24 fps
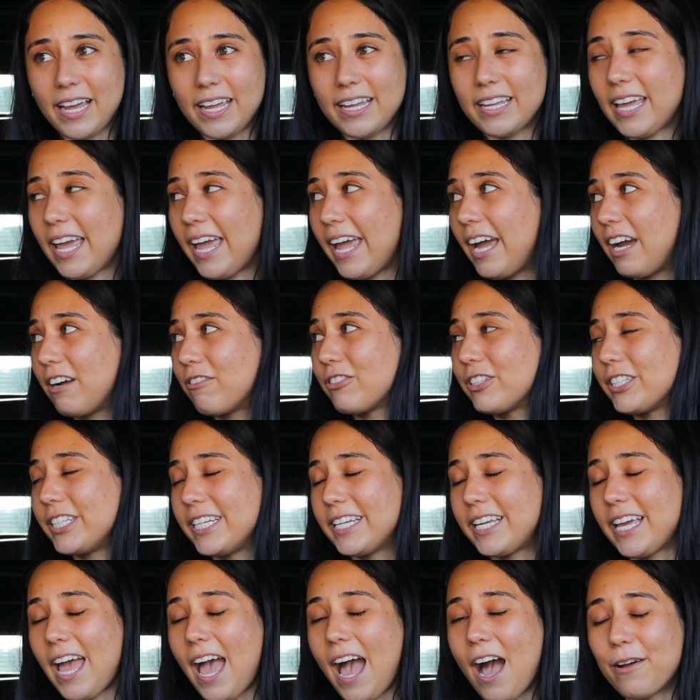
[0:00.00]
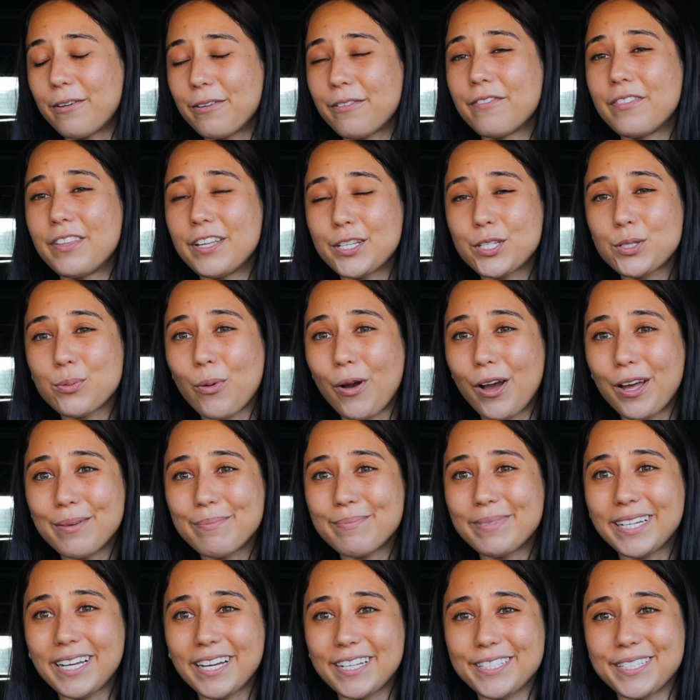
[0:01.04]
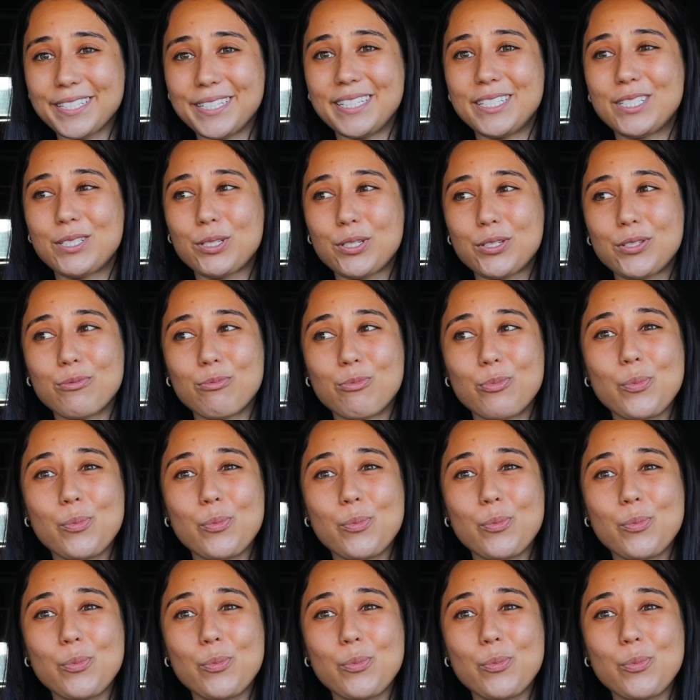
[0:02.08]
I can't really get out of this one because it's